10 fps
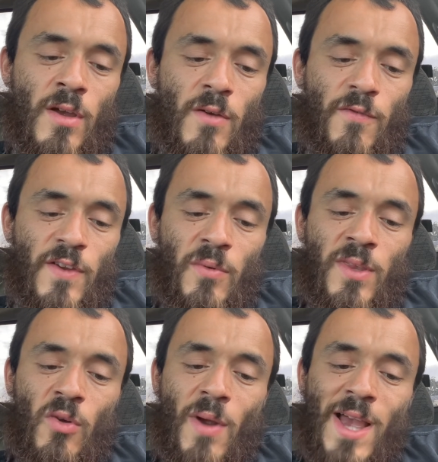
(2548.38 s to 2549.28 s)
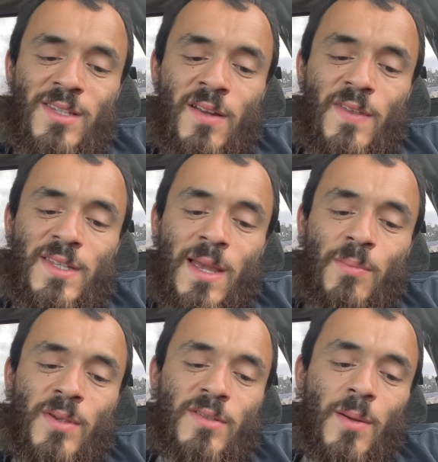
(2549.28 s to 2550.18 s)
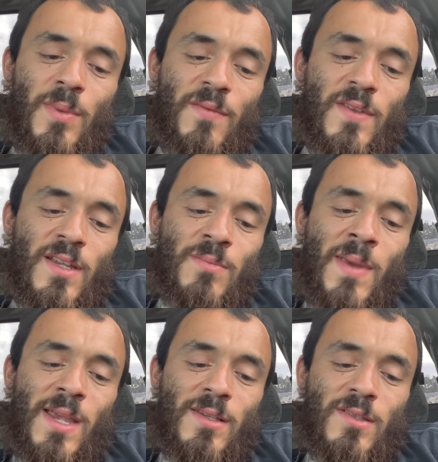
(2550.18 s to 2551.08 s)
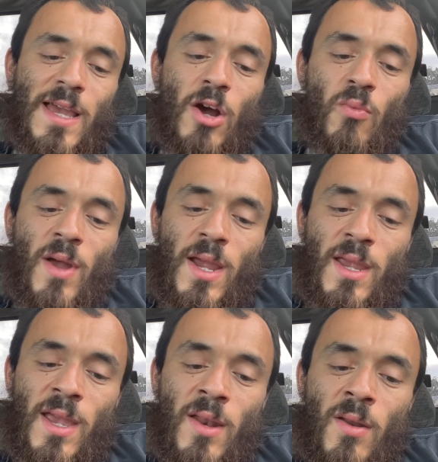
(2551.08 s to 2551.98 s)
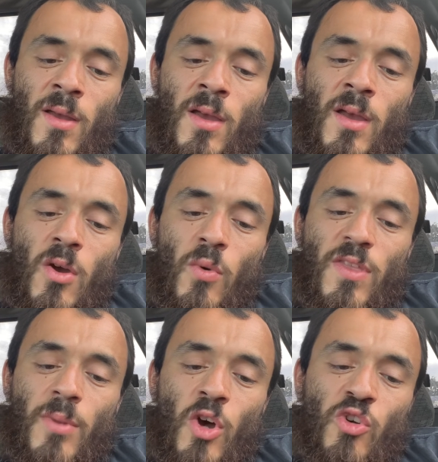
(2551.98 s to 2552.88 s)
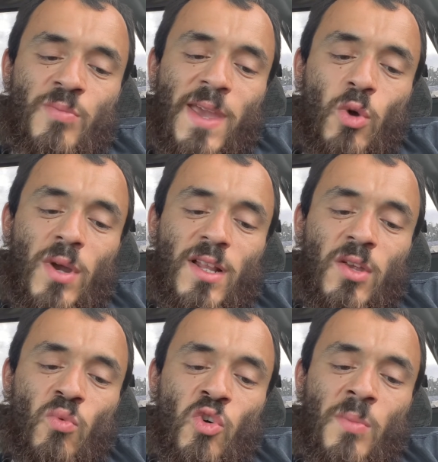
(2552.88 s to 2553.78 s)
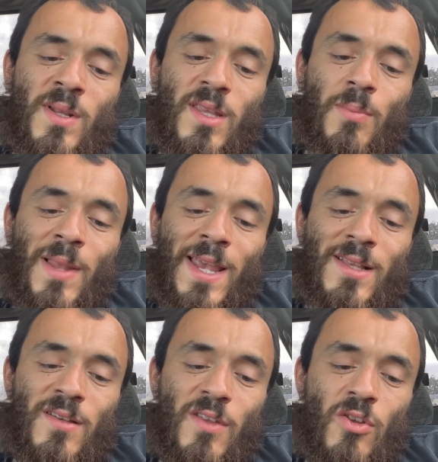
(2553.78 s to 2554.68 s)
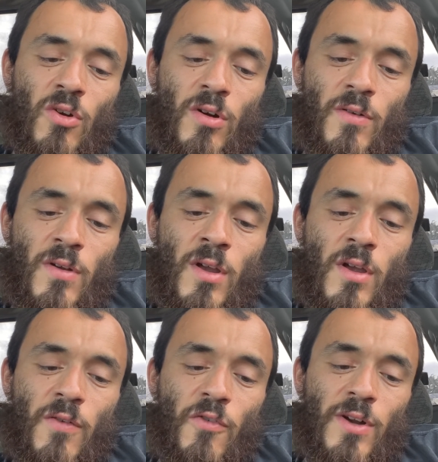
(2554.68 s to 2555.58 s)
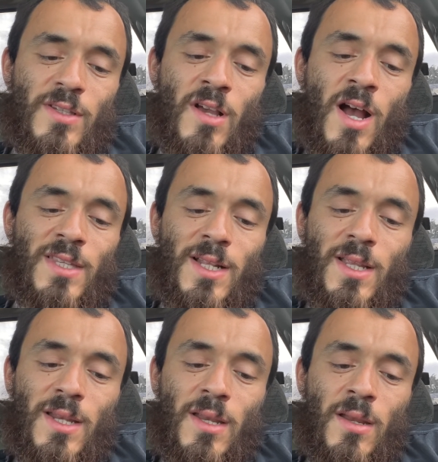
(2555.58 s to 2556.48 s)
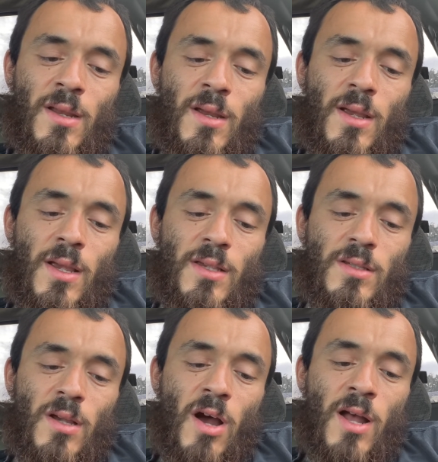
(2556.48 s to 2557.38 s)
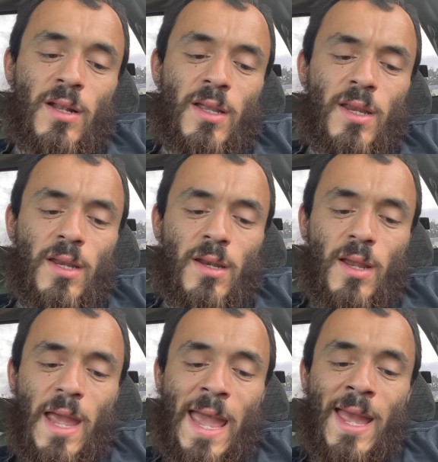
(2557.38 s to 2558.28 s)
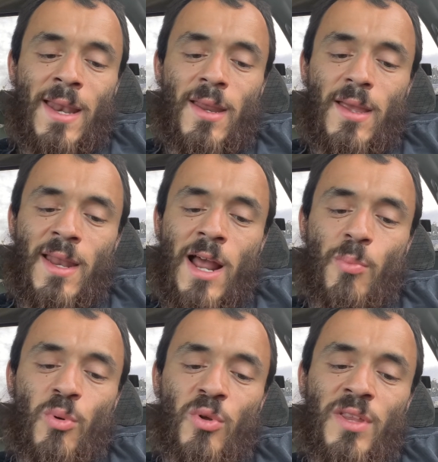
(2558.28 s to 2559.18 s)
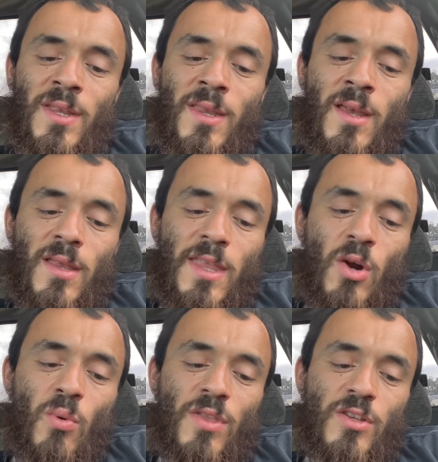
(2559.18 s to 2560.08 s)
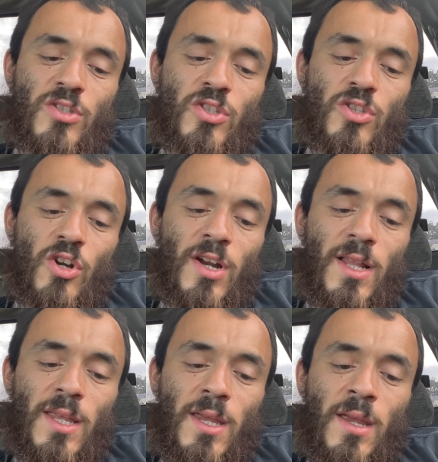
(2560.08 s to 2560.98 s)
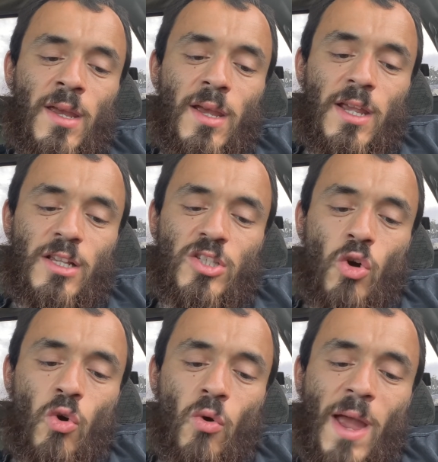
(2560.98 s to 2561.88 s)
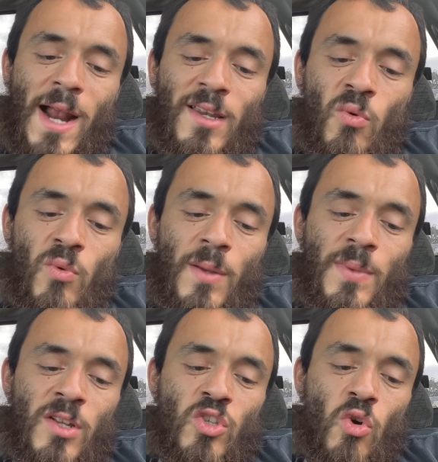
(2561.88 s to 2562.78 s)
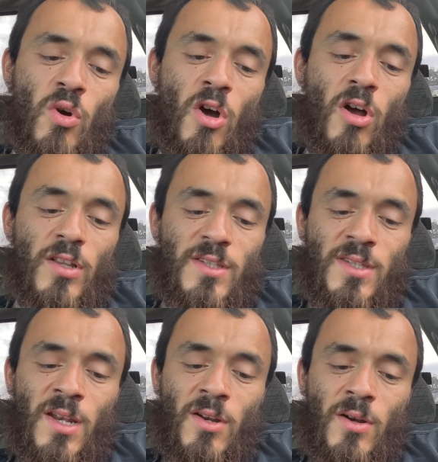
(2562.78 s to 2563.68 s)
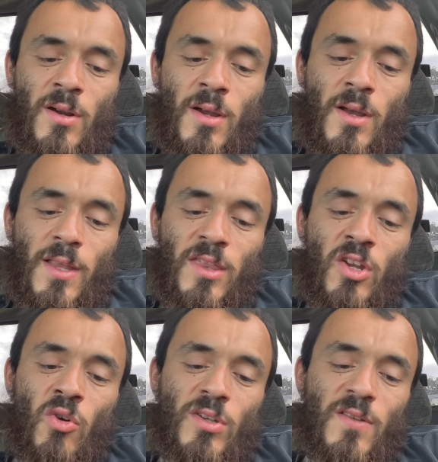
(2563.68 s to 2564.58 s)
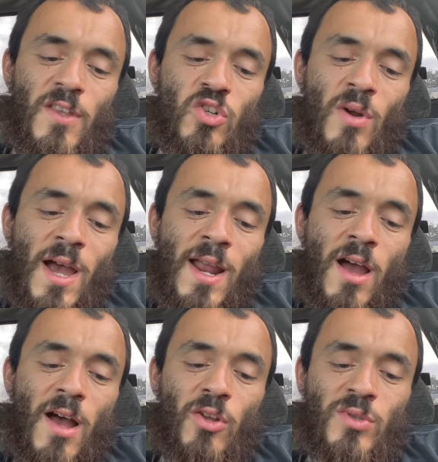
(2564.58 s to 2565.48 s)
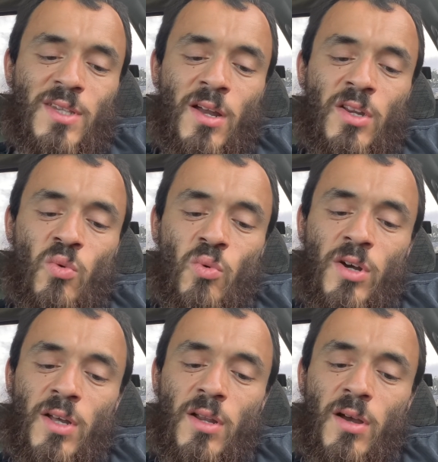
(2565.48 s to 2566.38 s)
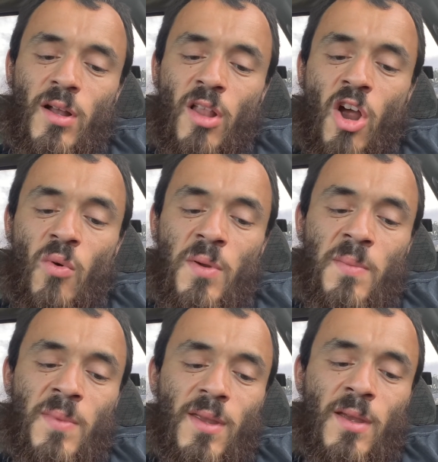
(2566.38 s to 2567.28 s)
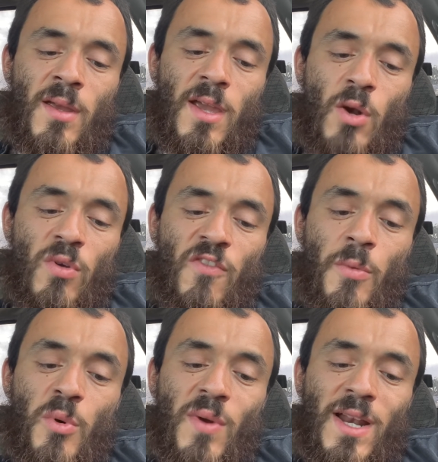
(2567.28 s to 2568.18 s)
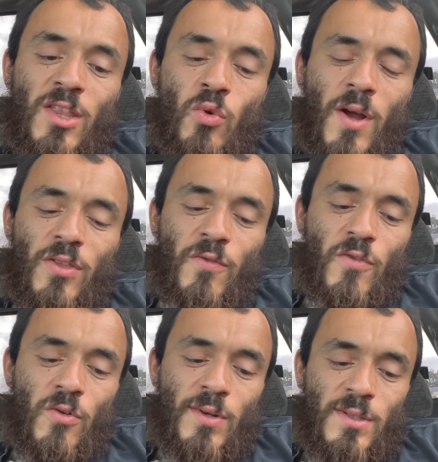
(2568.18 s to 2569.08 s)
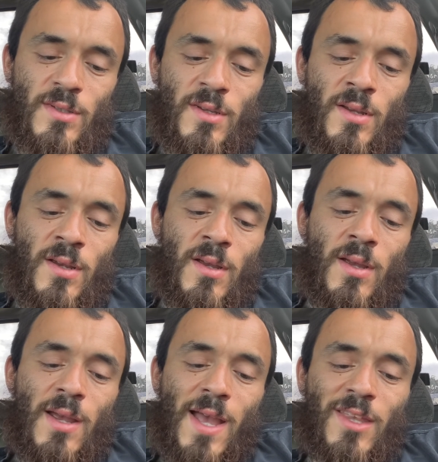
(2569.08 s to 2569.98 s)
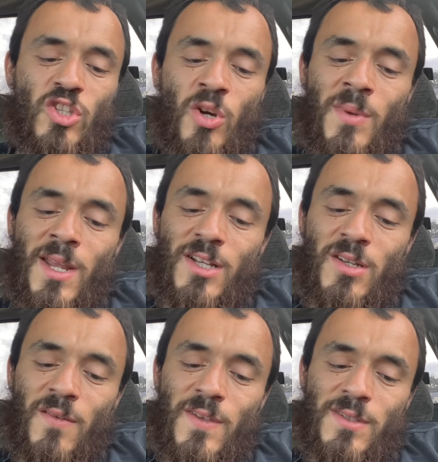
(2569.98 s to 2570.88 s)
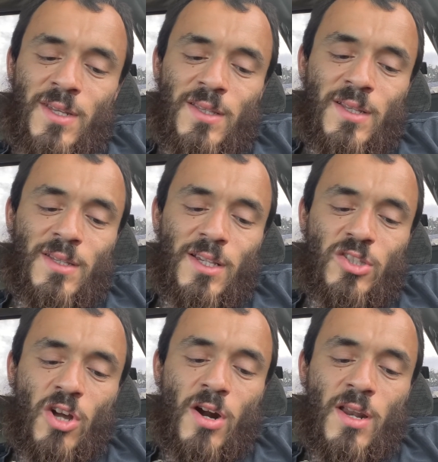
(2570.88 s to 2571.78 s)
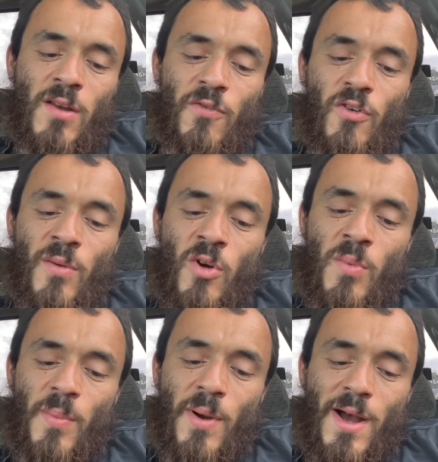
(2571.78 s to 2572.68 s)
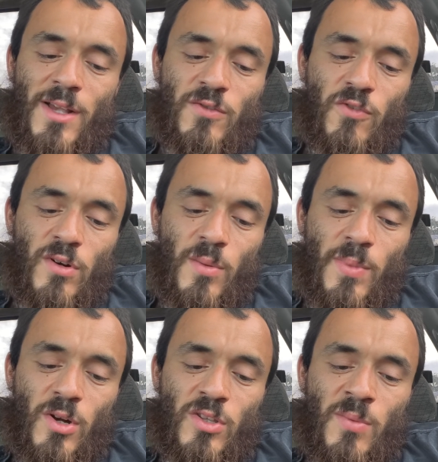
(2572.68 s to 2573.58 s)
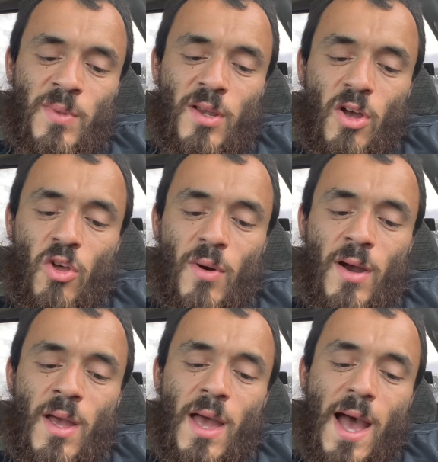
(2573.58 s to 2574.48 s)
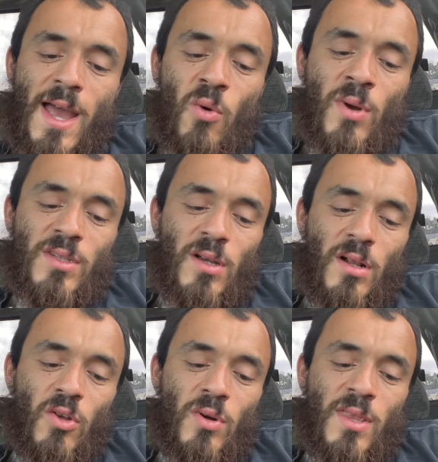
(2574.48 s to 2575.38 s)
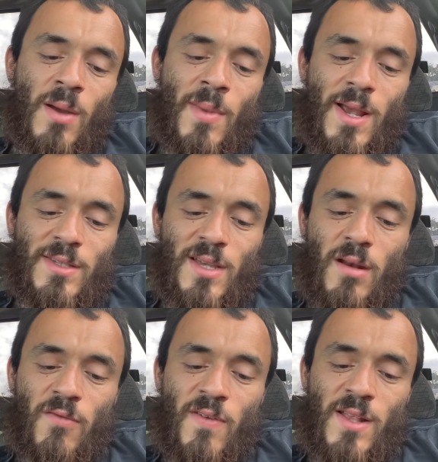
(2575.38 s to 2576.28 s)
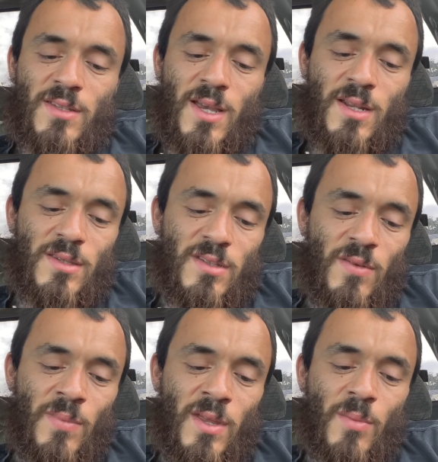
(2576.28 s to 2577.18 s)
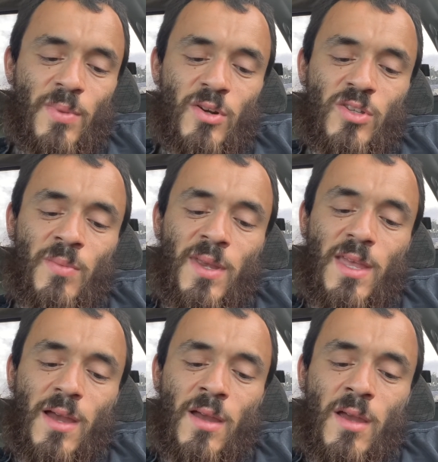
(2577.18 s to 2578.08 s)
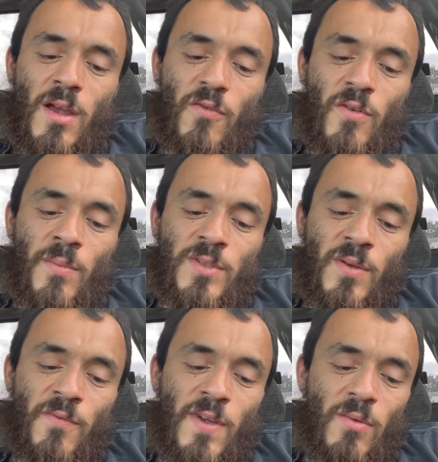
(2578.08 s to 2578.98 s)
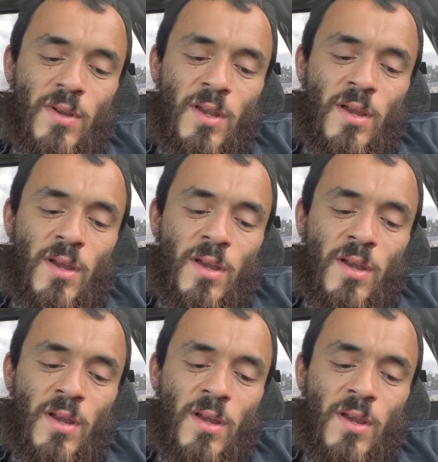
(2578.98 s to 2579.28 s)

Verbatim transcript: fearing the rising of the tempest, uplifted his mace outright, and with blows made quickly room into the plankings of the door for his gauntleted, his gauntleted hand, and now pulling therewith sturdily, he so cracked and ripped and tore all asunder that the noise of the dry and hollow sounding wood alarmed and reverberated throughout the forest. At the termination of this sentence, I started and for a moment paused, for it appeared to me, although I at once concluded that my excited fancy had deceived me, it appeared to me that from some very